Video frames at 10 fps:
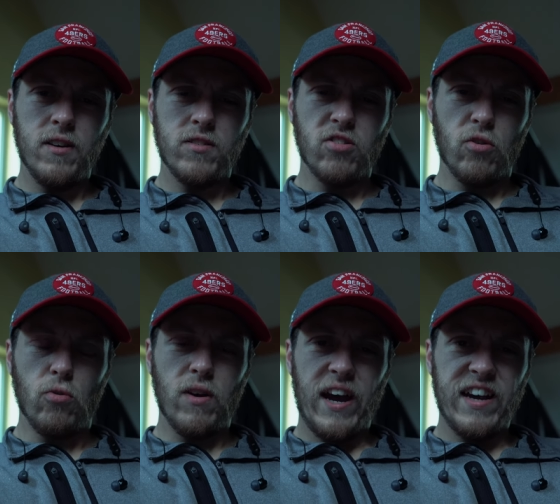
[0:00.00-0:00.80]

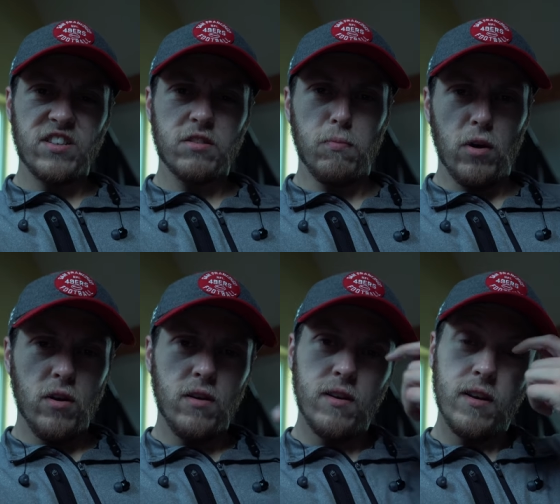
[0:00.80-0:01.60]
So
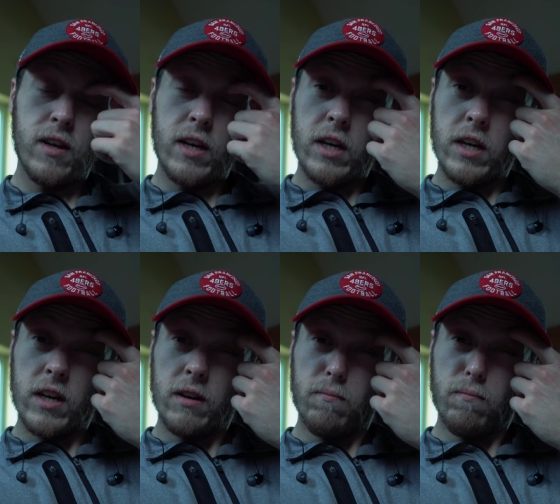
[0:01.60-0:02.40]
asthma
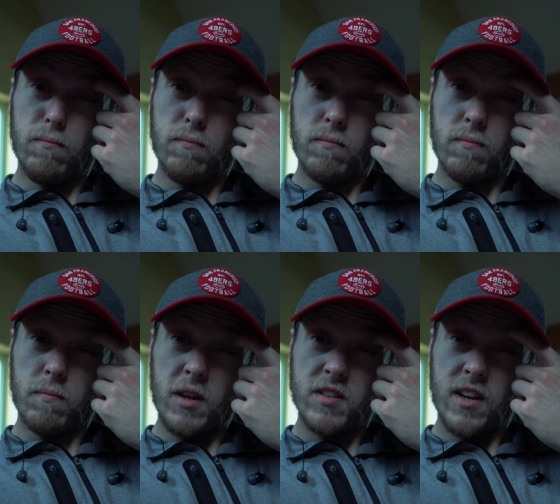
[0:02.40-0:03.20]
Mm,
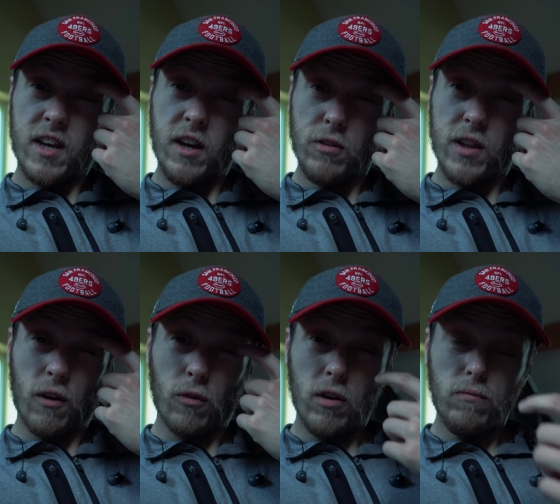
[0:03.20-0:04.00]
basically killed
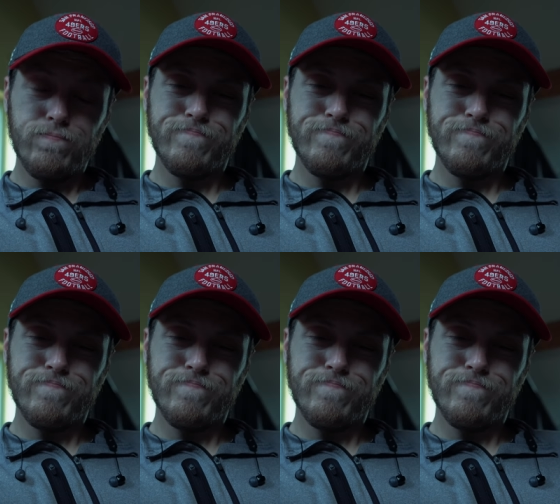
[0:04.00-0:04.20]
that run,